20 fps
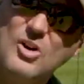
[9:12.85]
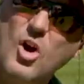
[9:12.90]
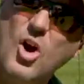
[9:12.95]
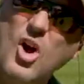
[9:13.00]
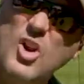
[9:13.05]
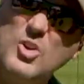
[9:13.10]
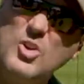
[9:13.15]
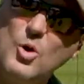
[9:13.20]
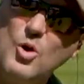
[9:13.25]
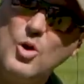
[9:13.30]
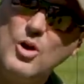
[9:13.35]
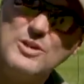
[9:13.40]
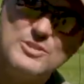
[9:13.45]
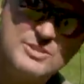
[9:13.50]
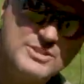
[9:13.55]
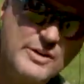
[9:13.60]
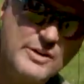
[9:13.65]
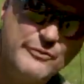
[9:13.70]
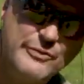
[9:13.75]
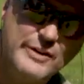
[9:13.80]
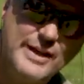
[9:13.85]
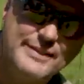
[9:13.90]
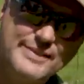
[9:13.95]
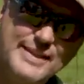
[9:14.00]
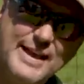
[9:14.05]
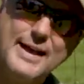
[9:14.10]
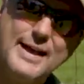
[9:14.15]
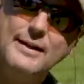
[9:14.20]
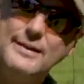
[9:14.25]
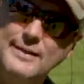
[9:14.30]
car door, stuff
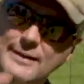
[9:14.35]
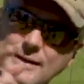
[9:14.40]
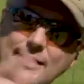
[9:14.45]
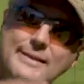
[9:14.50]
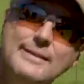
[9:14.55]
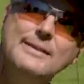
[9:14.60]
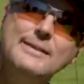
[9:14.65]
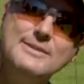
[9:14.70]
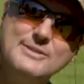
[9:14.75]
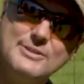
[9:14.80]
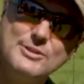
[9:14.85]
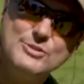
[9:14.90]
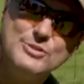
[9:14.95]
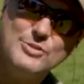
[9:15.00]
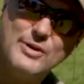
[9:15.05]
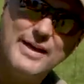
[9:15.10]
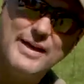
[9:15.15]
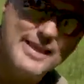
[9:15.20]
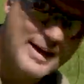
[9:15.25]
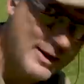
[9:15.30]
like that. Let's go try